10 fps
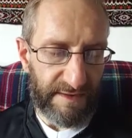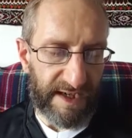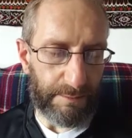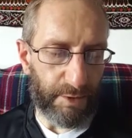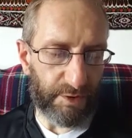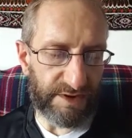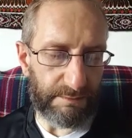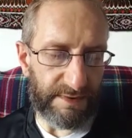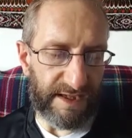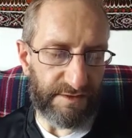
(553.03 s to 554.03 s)
I'm holding
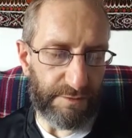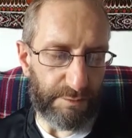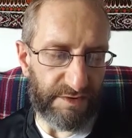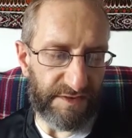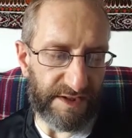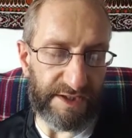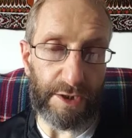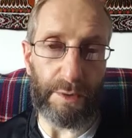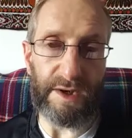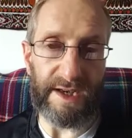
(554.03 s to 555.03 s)
back from revealing
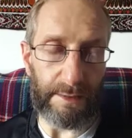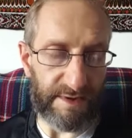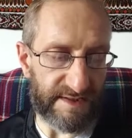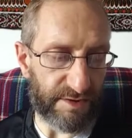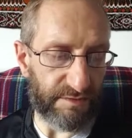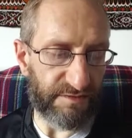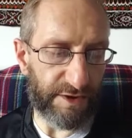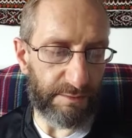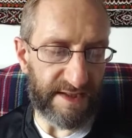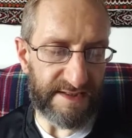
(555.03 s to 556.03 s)
who I am, as to reveal
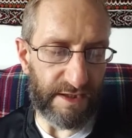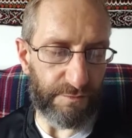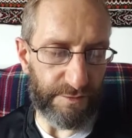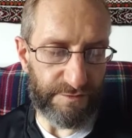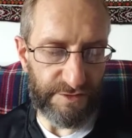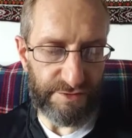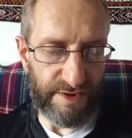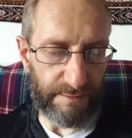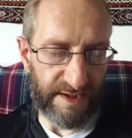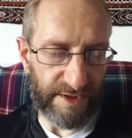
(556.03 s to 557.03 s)
myself would
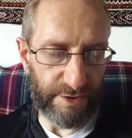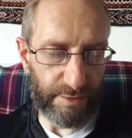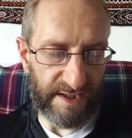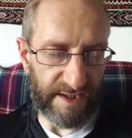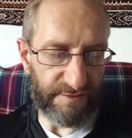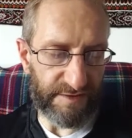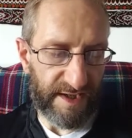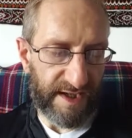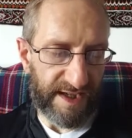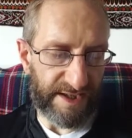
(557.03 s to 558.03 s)
frustrate my new life.
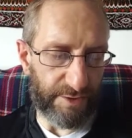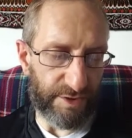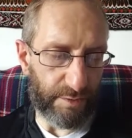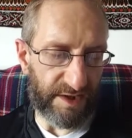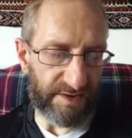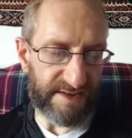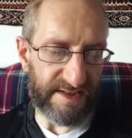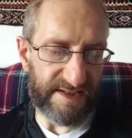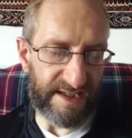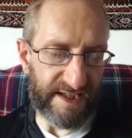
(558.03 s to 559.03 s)
I don't know what else to
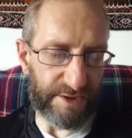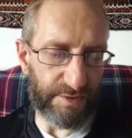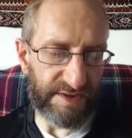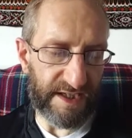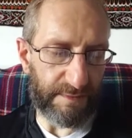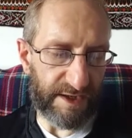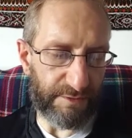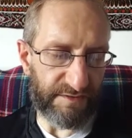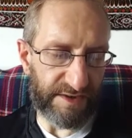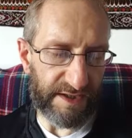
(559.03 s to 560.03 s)
say. I do think about
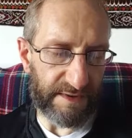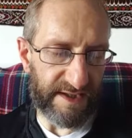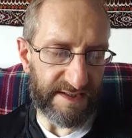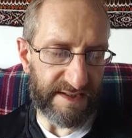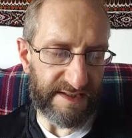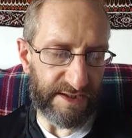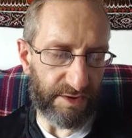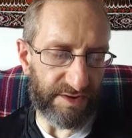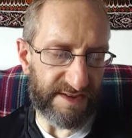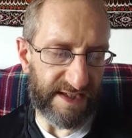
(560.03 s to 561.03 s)
revealing my identity
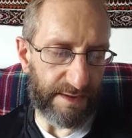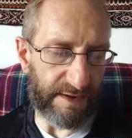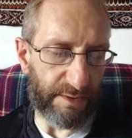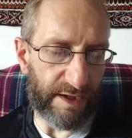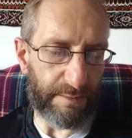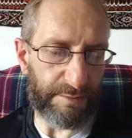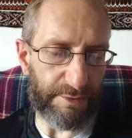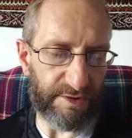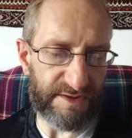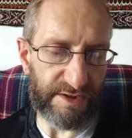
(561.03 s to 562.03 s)
all the time. I weigh up the
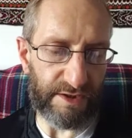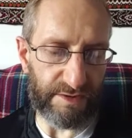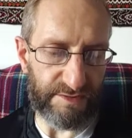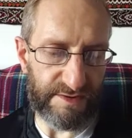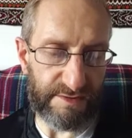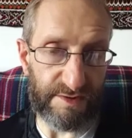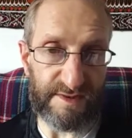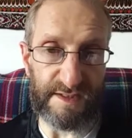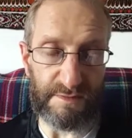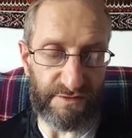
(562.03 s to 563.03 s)
pros and cons,
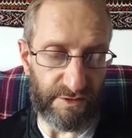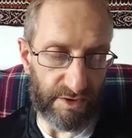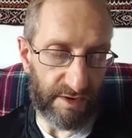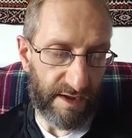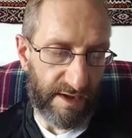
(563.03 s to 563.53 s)
just as before.